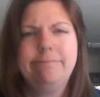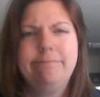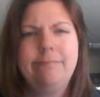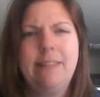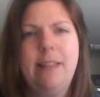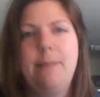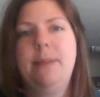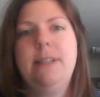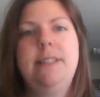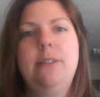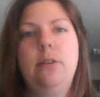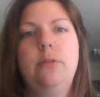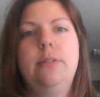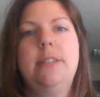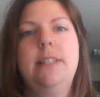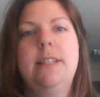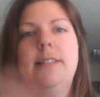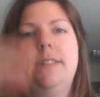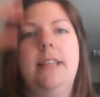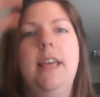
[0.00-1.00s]
That makes no
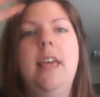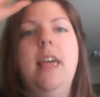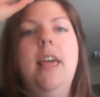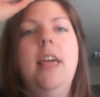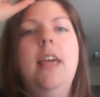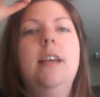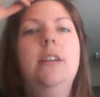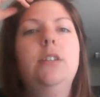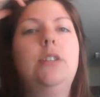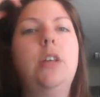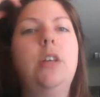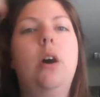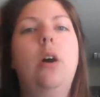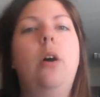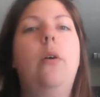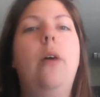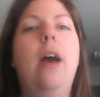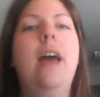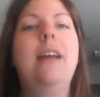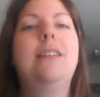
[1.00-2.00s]
sense.
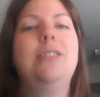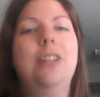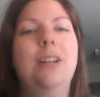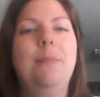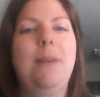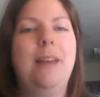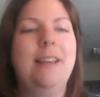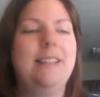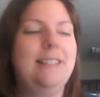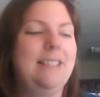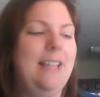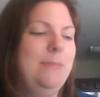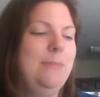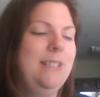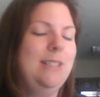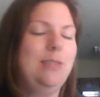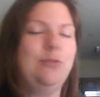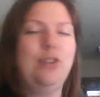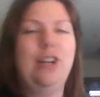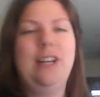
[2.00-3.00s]
So actually, my
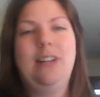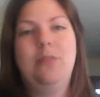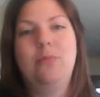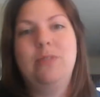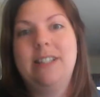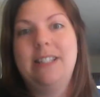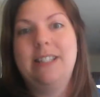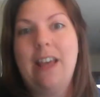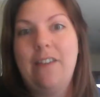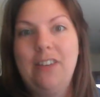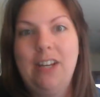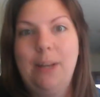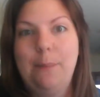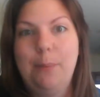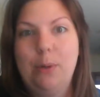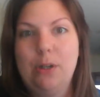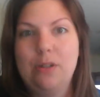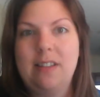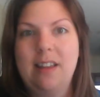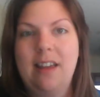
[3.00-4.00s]
acceptance rating was
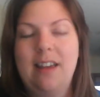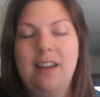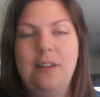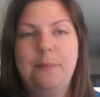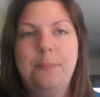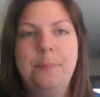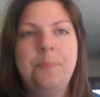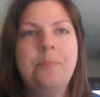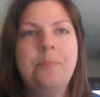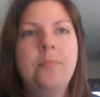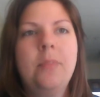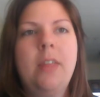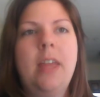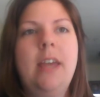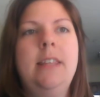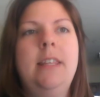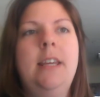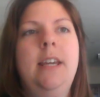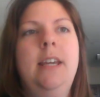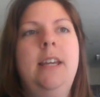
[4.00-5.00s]
70%,
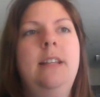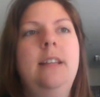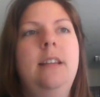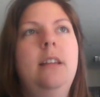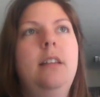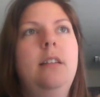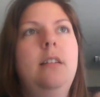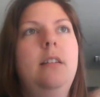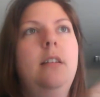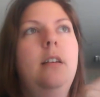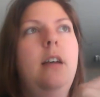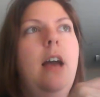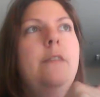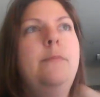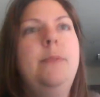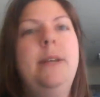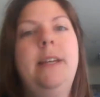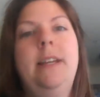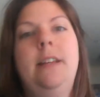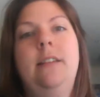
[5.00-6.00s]
and
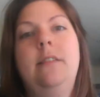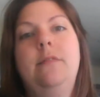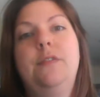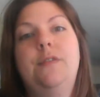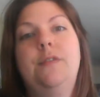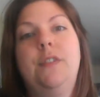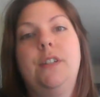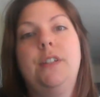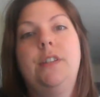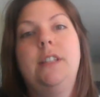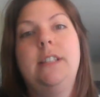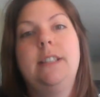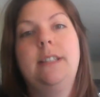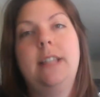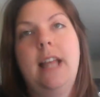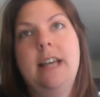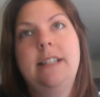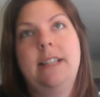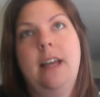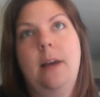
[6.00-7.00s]
then for these
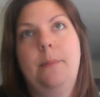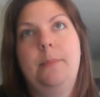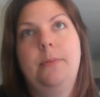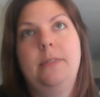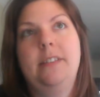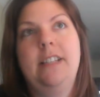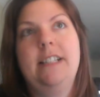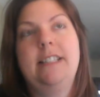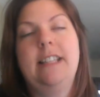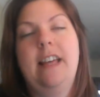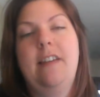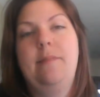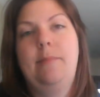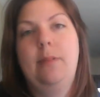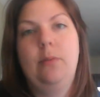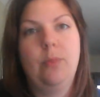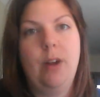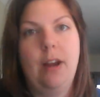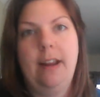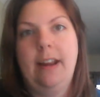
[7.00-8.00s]
last couple of days that I've
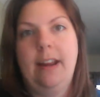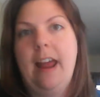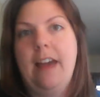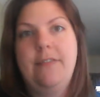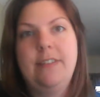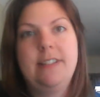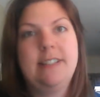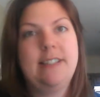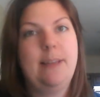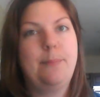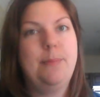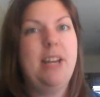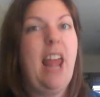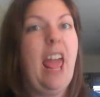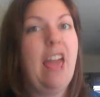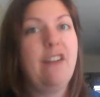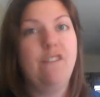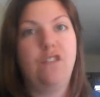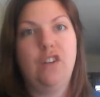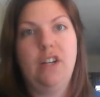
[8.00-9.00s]
been running, I've accepted
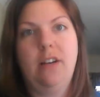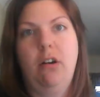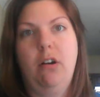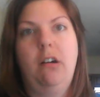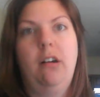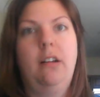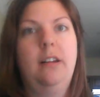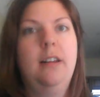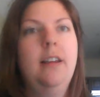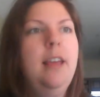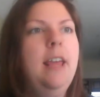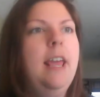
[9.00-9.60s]
every call.